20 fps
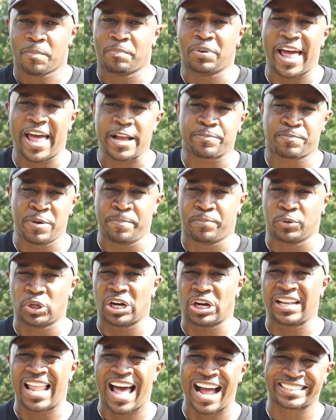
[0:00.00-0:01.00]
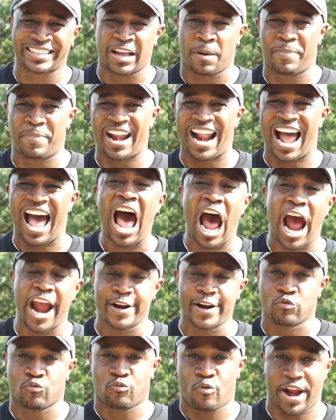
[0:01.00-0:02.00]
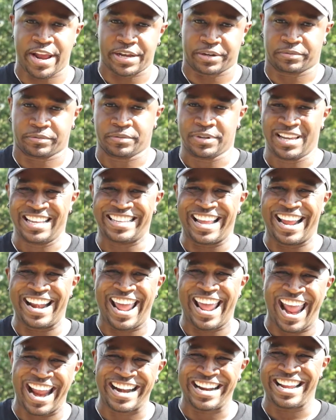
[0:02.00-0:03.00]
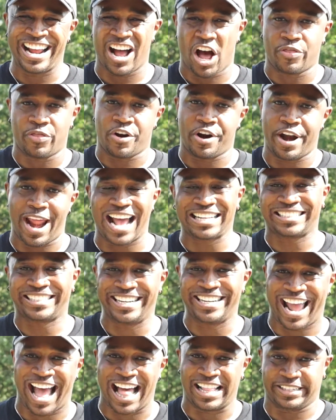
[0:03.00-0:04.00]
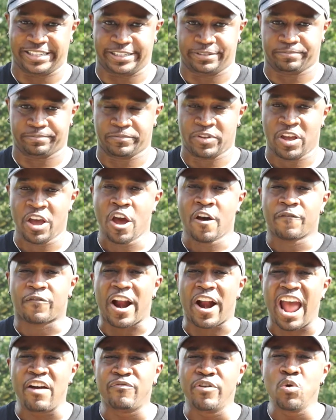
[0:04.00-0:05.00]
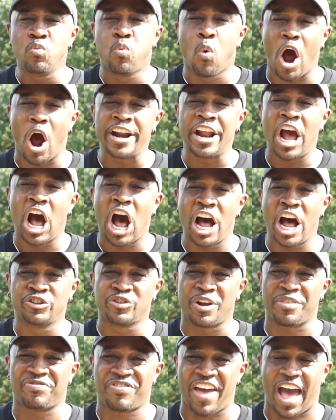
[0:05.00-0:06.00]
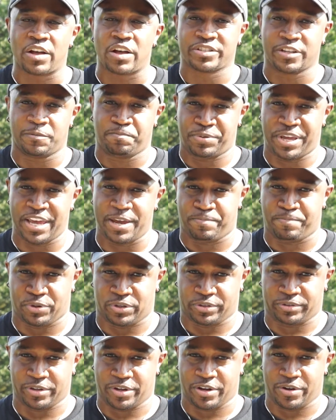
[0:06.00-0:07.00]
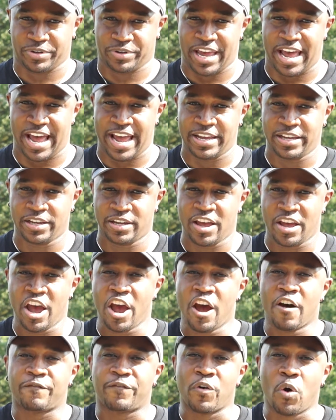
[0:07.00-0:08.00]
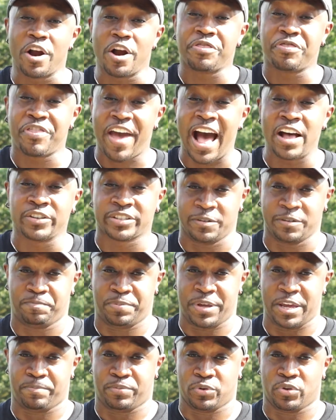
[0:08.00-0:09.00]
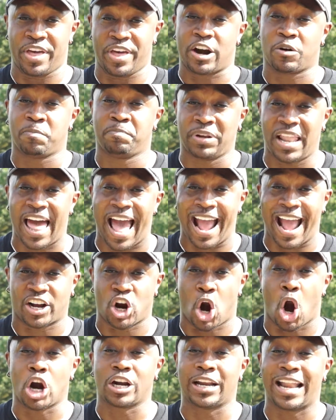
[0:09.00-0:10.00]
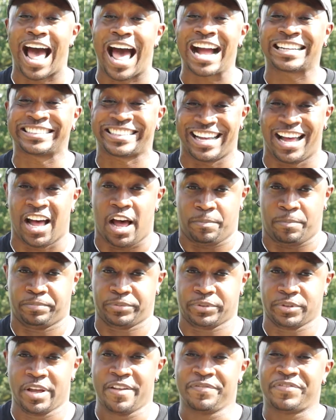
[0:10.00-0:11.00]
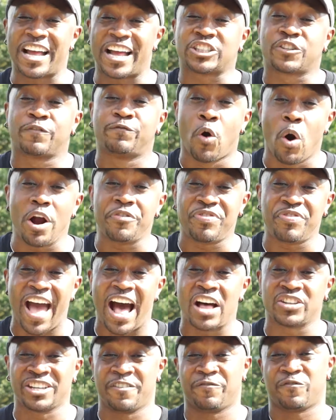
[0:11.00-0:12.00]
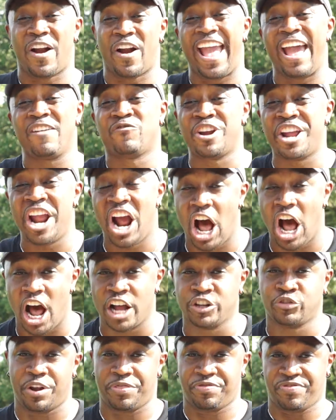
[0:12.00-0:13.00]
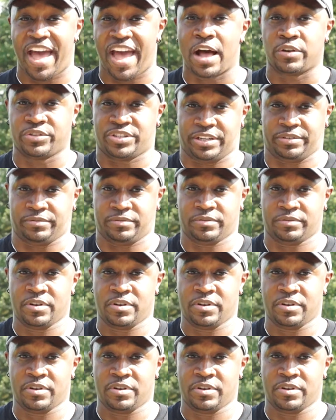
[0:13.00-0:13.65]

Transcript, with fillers: black people are locked up at a higher rate than any other nationality. For every 100,000 people, okay, 4,000 people that are black are locked up. That's 4,000 for every 100,000.